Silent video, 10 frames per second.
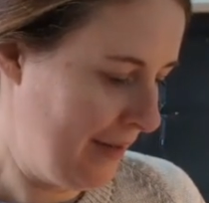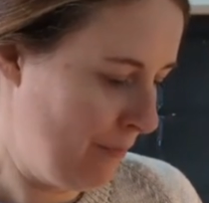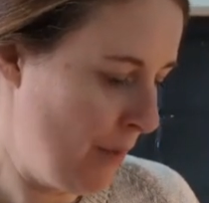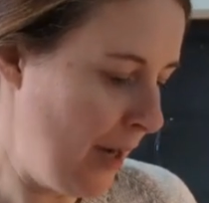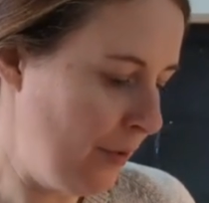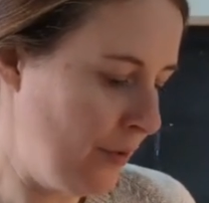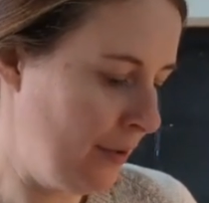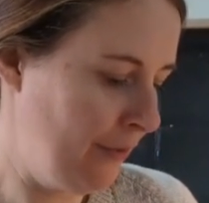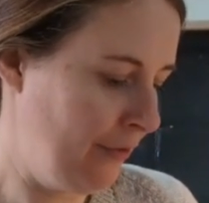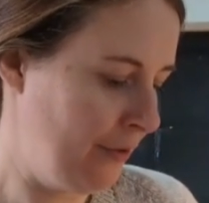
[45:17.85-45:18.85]
Mild,
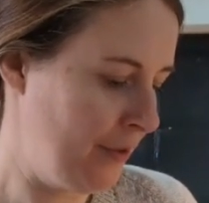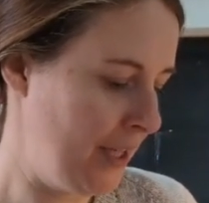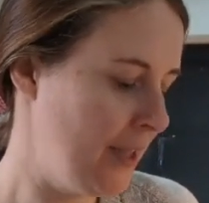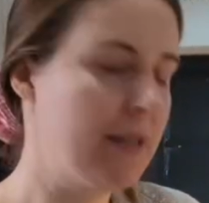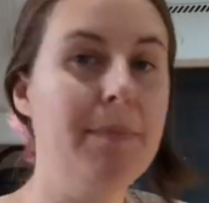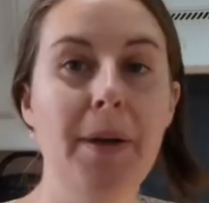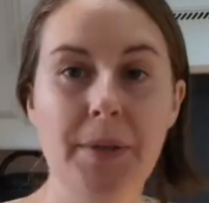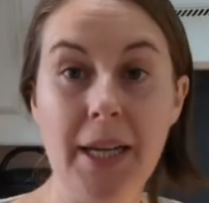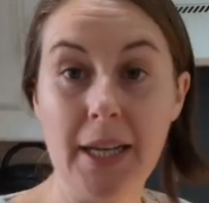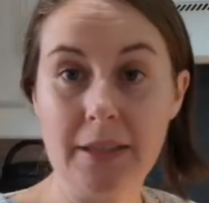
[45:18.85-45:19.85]
fruity and
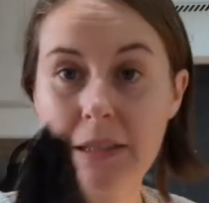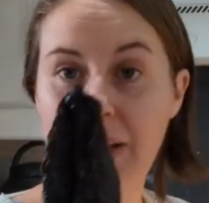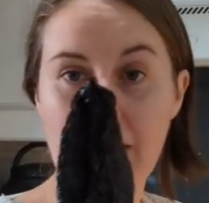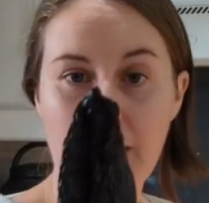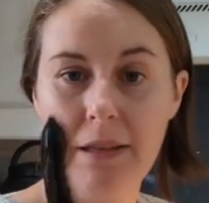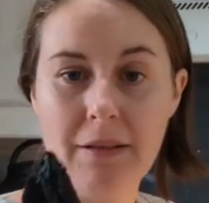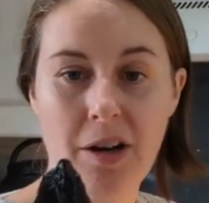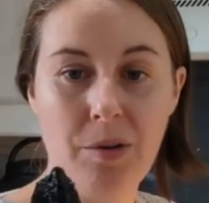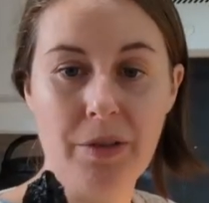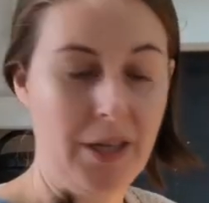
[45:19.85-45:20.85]
smoky. So I think the
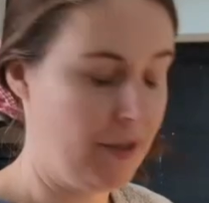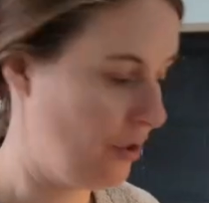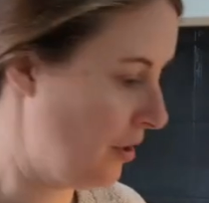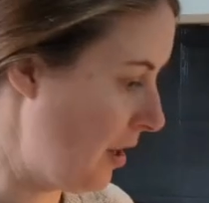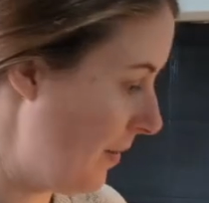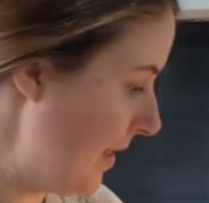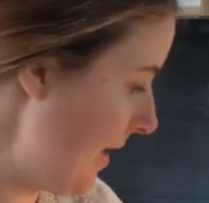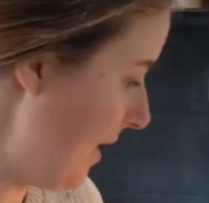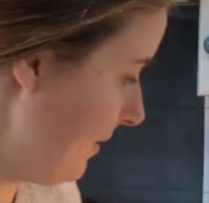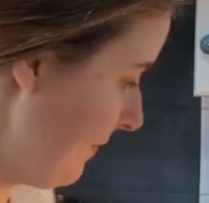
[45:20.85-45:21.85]
whole thing should go in
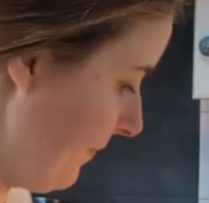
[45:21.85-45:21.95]
there.